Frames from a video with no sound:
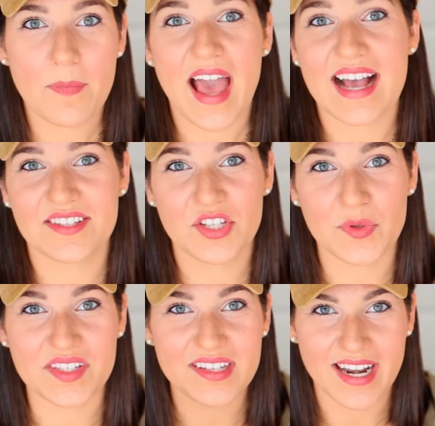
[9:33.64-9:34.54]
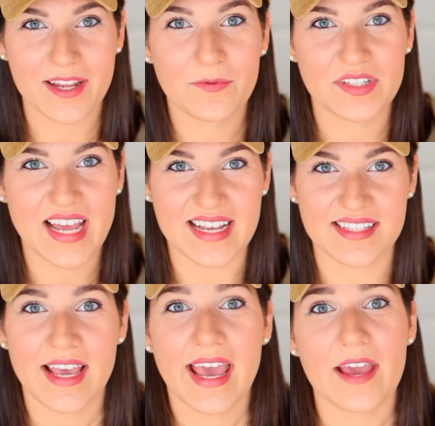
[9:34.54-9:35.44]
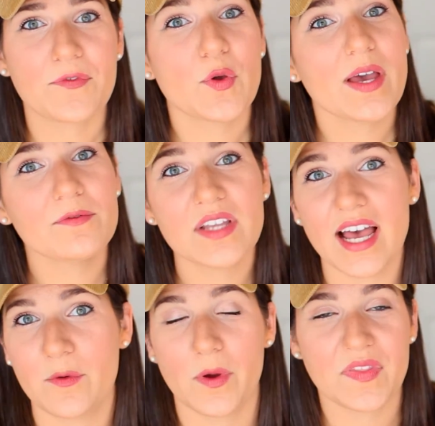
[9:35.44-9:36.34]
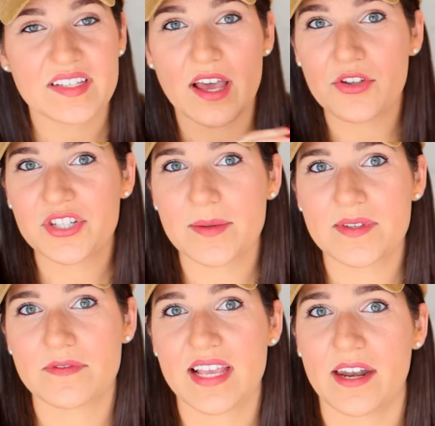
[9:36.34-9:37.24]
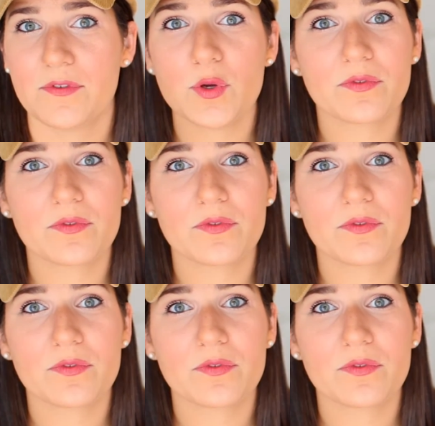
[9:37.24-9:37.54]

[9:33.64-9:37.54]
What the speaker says: has to do with studying for tests. If you have done what these other tips have said, if you